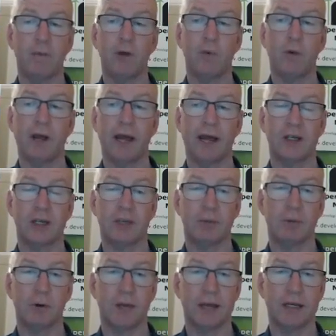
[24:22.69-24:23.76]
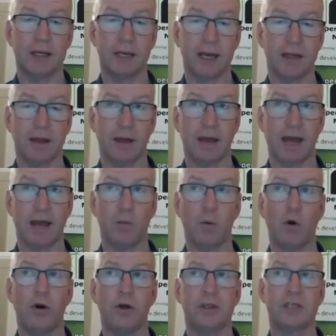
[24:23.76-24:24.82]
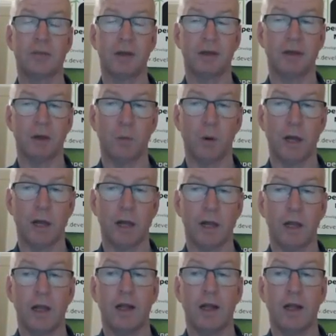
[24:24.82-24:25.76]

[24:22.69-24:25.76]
You want to actually put that together and wordsmith it well.